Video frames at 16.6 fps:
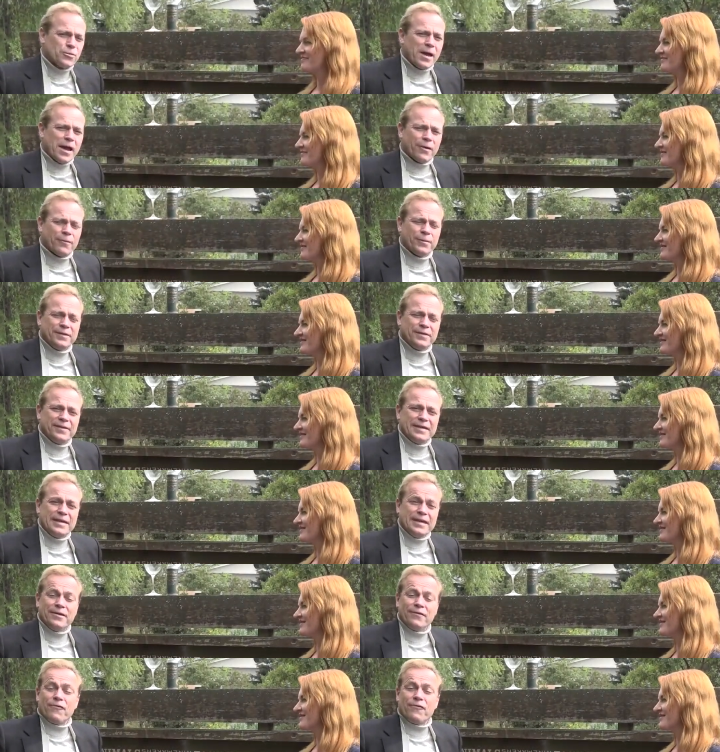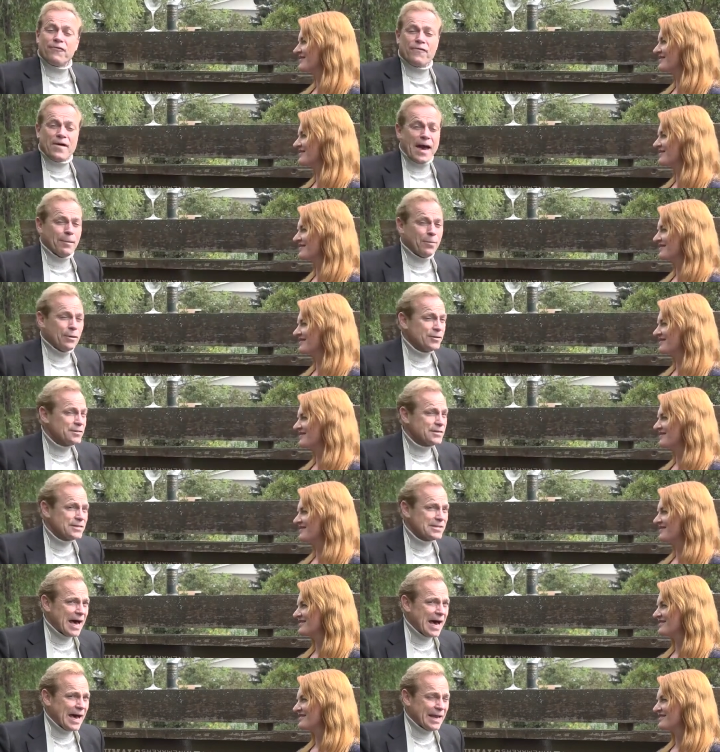Speaker 1: we are with the fabulous
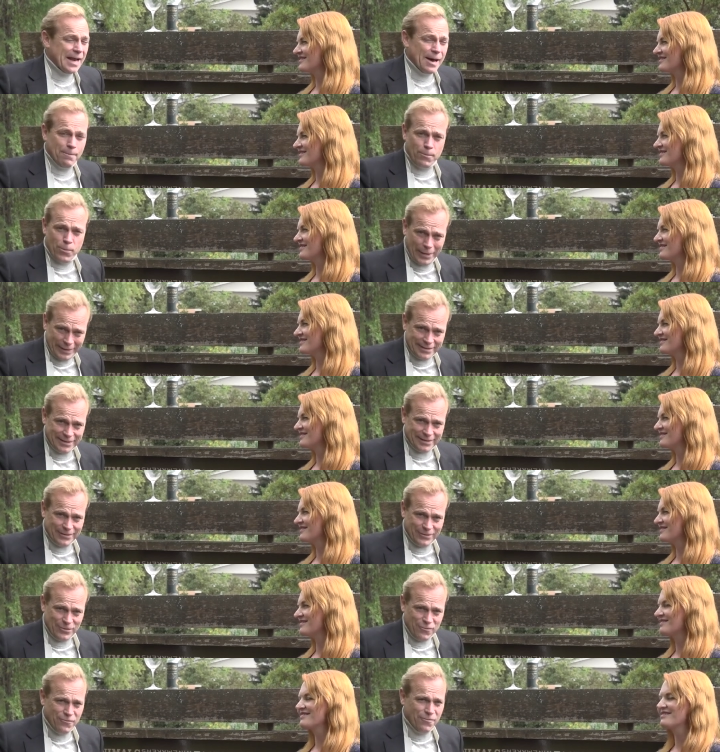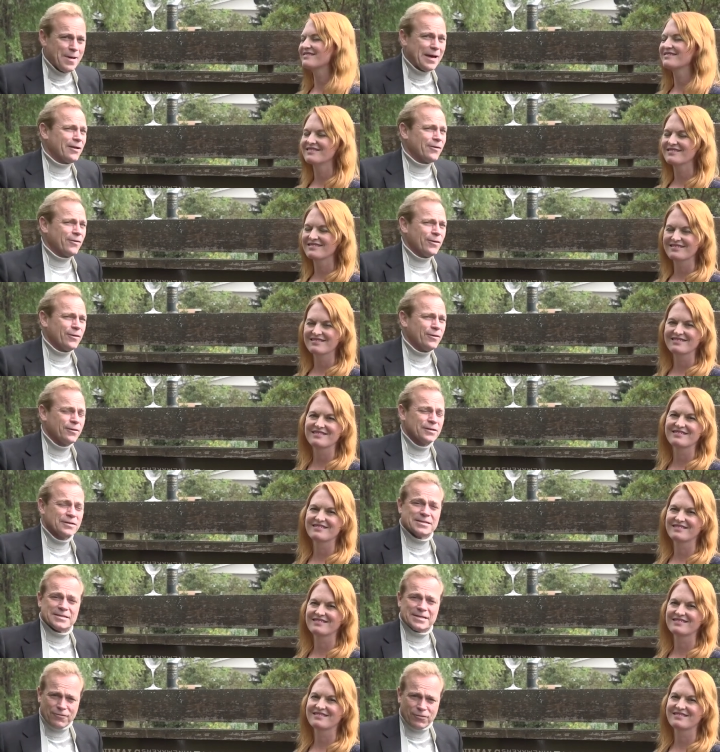Anna Brittain. You've met her
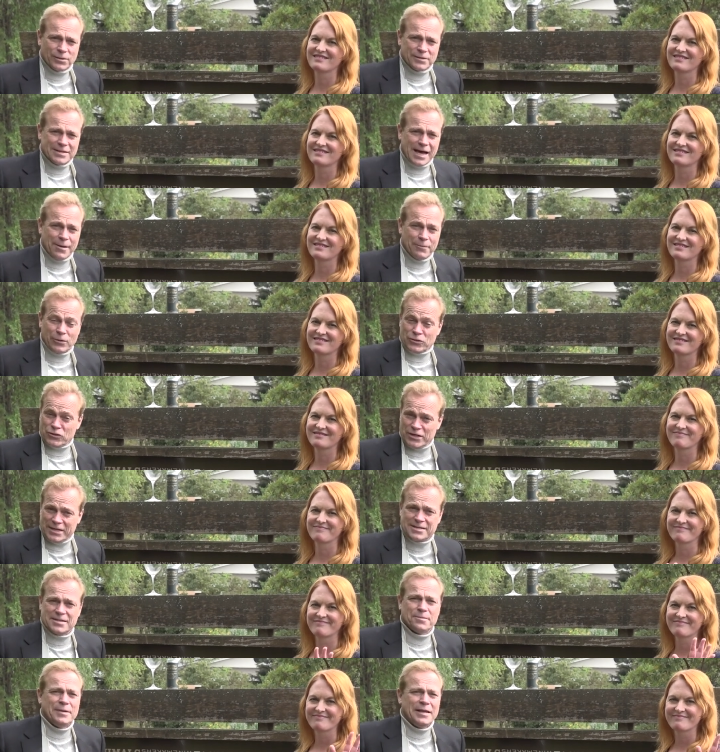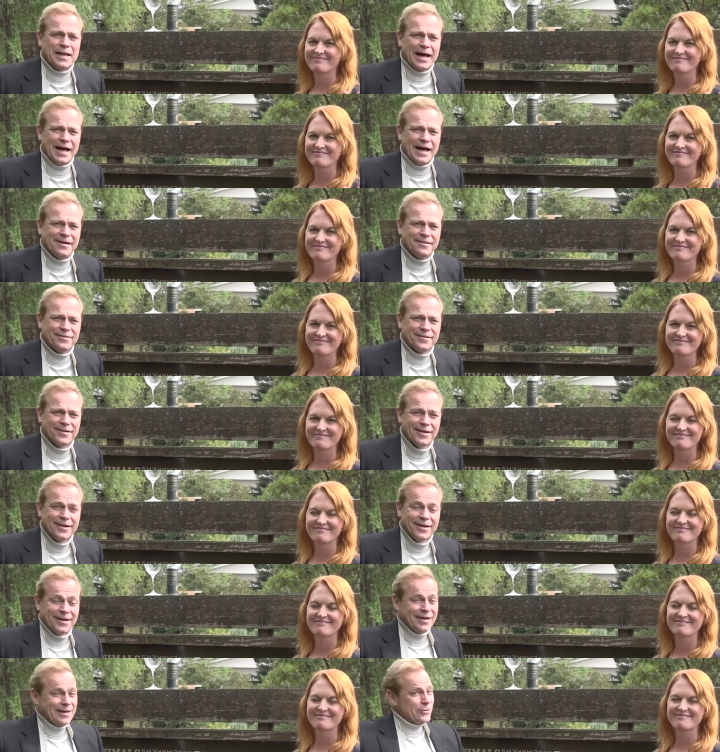several times on JCB Live.
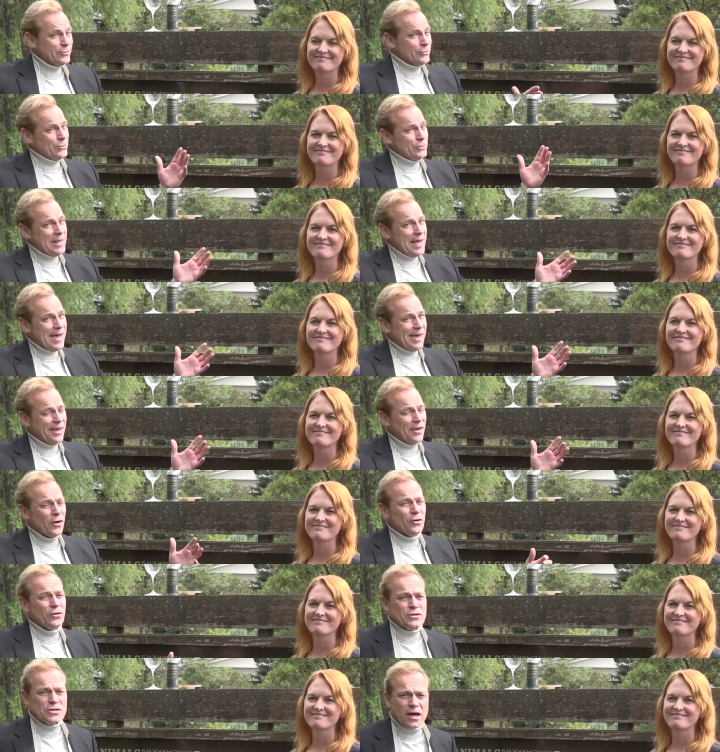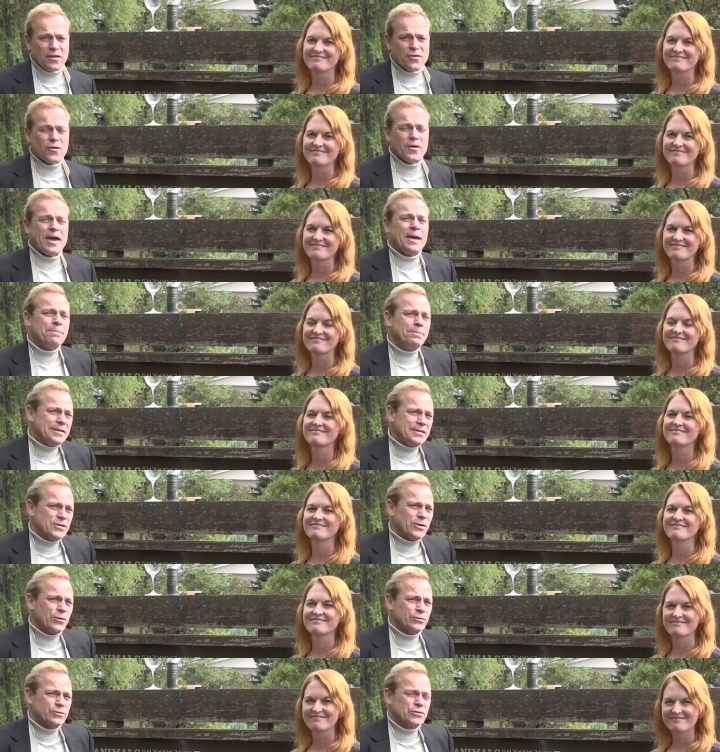Today, another
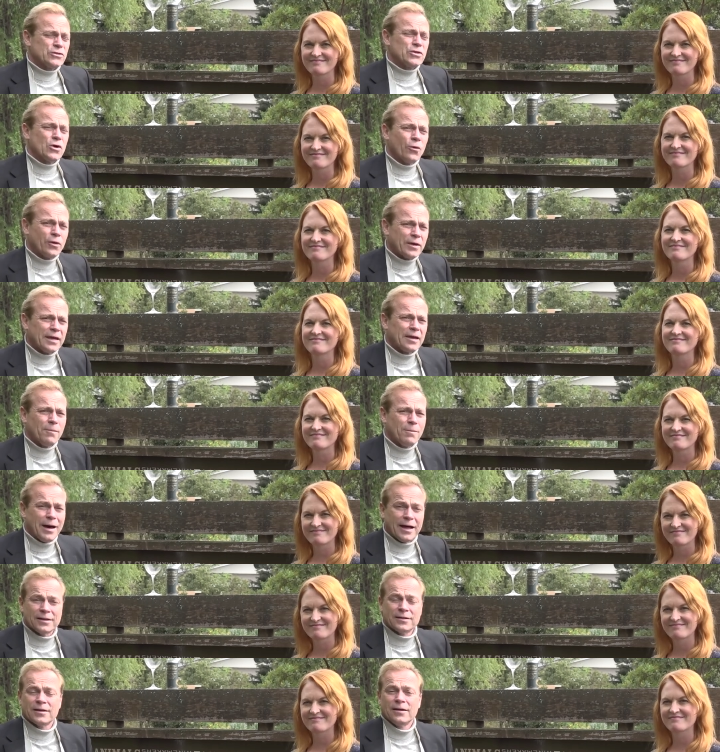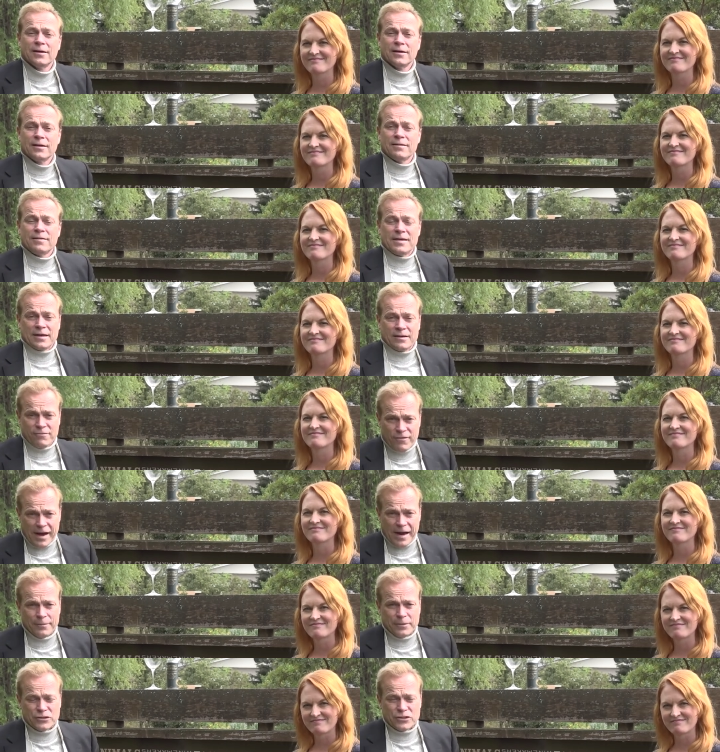episode talking about the
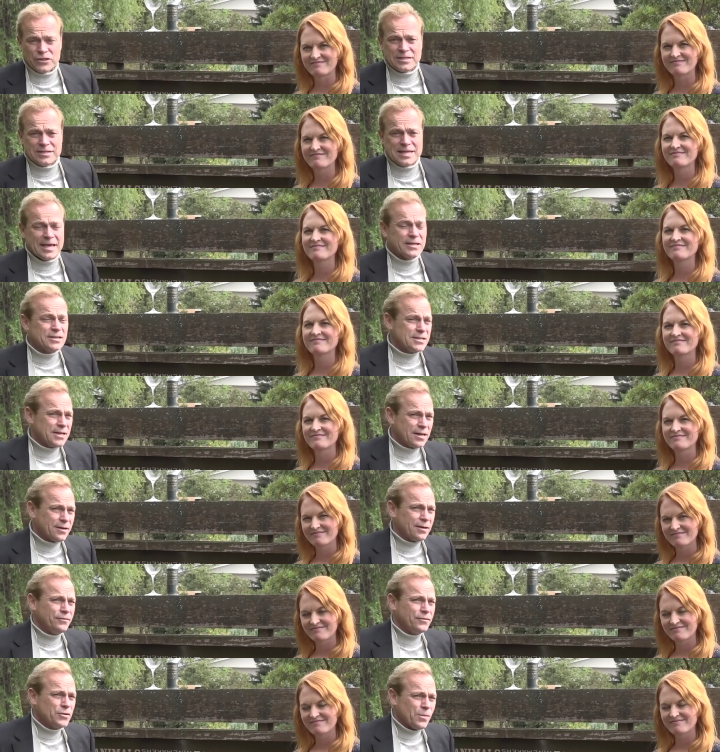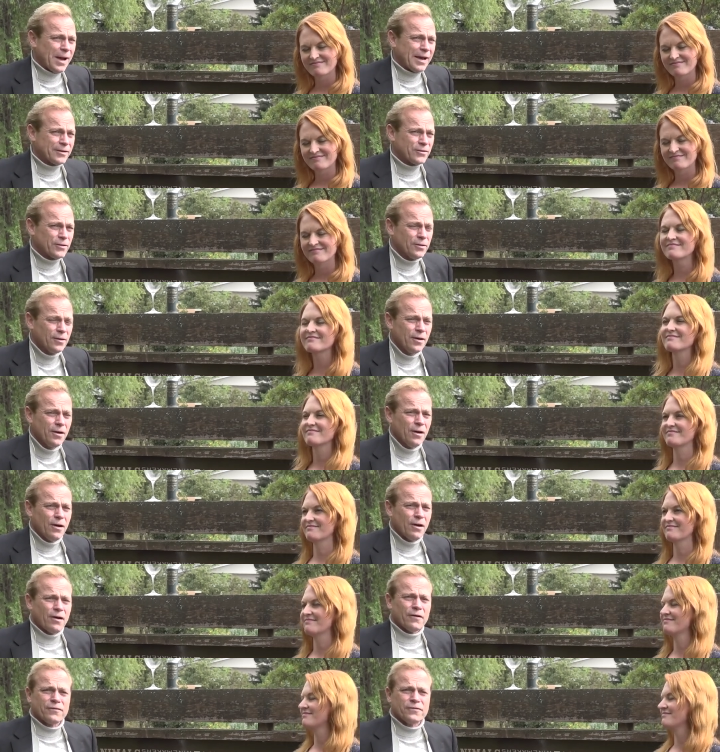environment. She's the executive director
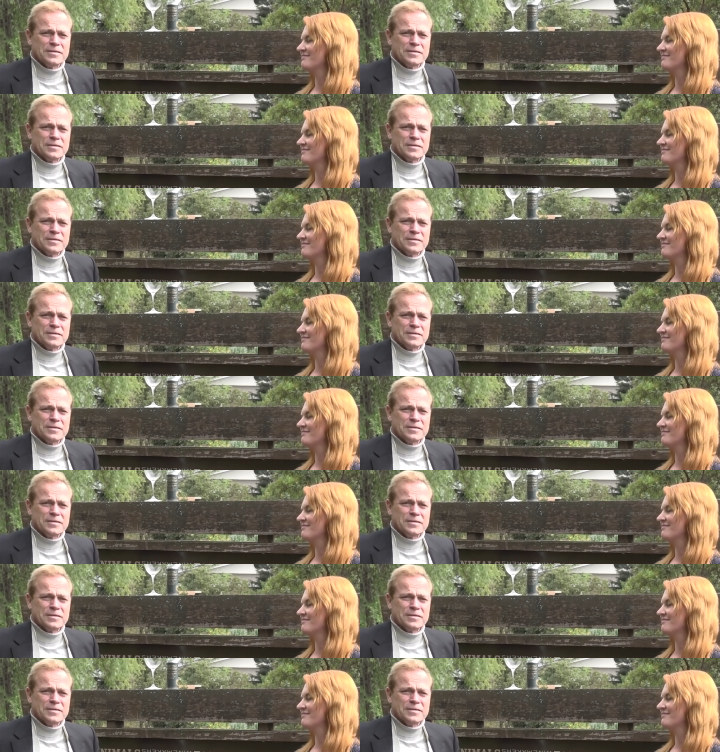of